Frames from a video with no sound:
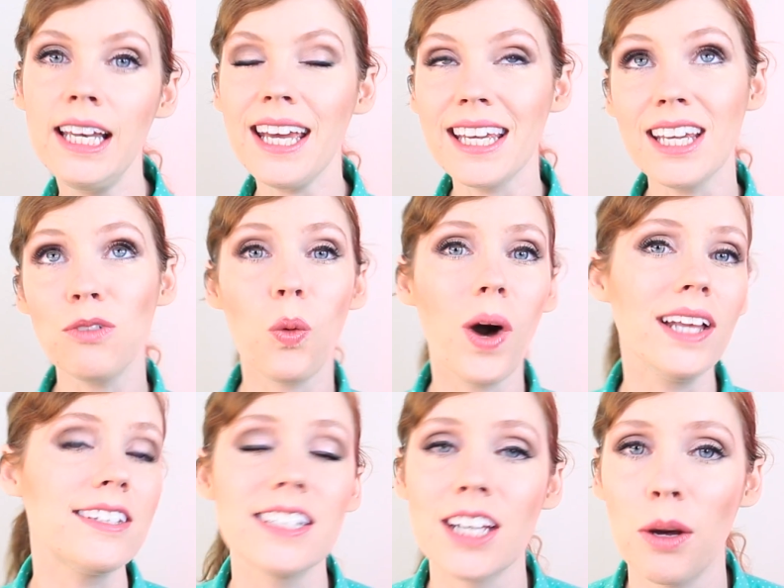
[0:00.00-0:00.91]
and Nikki
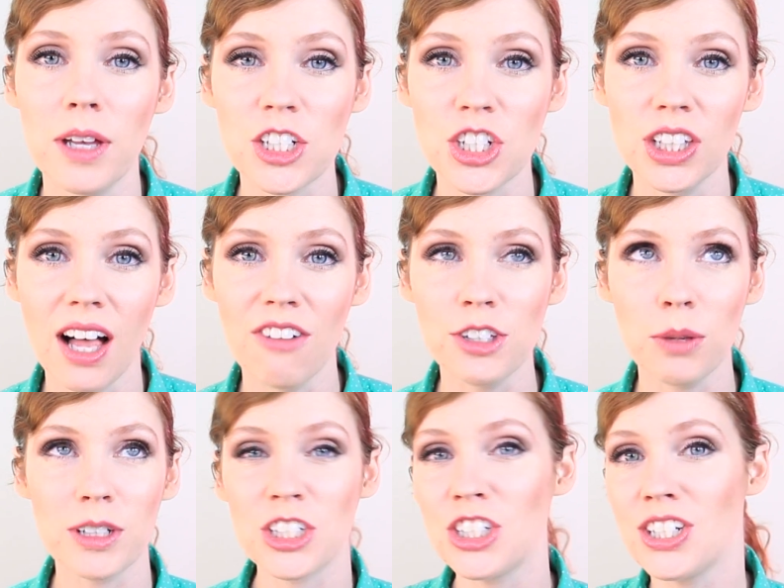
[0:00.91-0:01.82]
wants to tell him that she loves
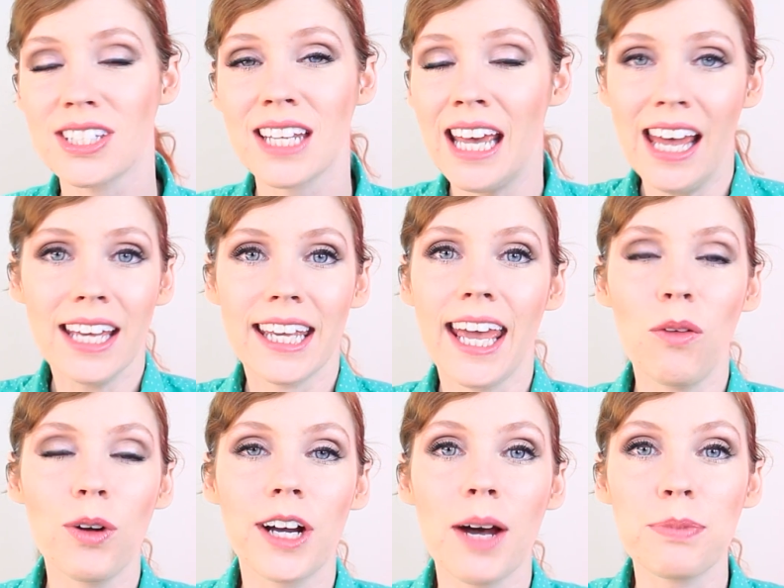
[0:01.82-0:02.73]
him, but she just
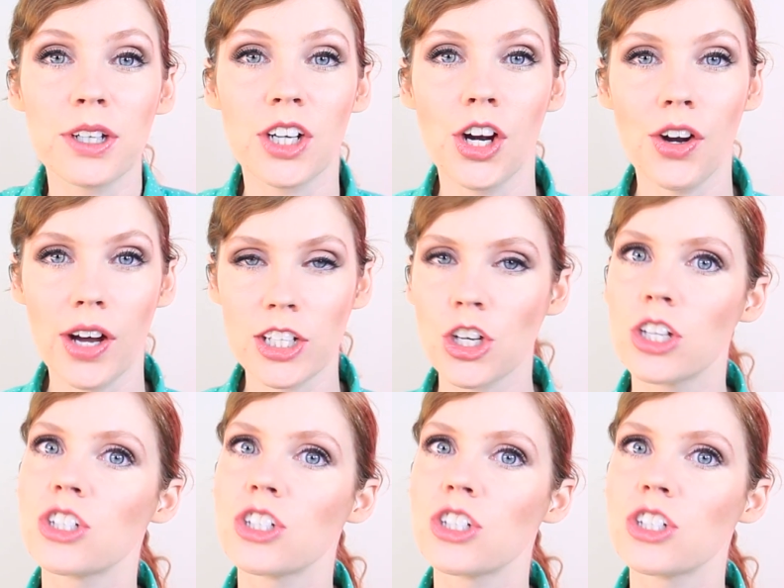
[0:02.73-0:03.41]
can't work up the courage.